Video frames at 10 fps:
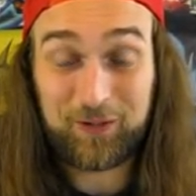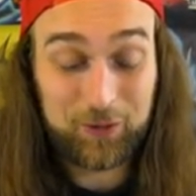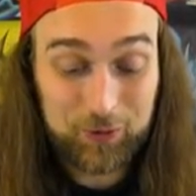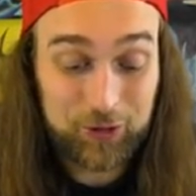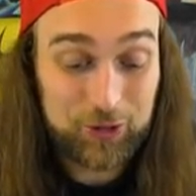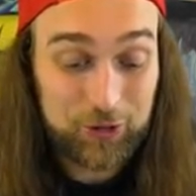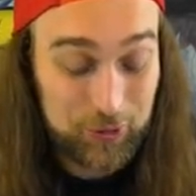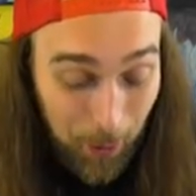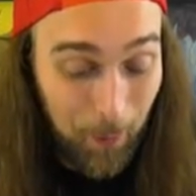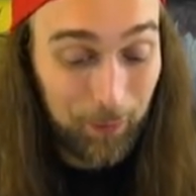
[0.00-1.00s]
You
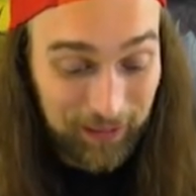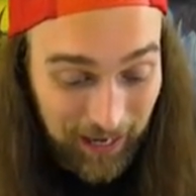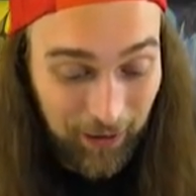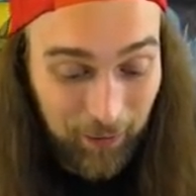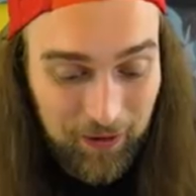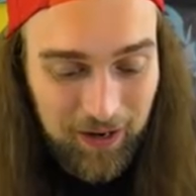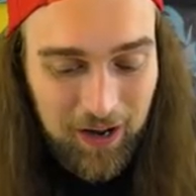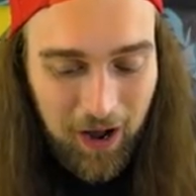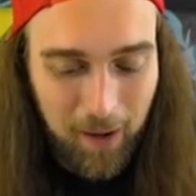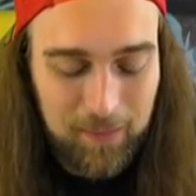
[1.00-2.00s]
just don't care.
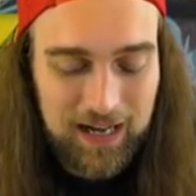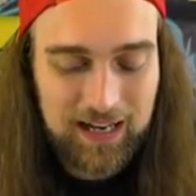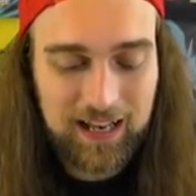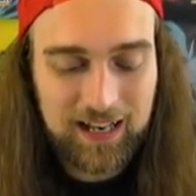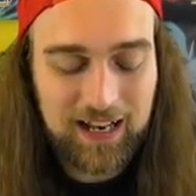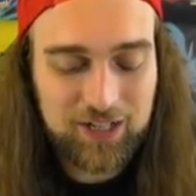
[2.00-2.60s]
Um, and, and,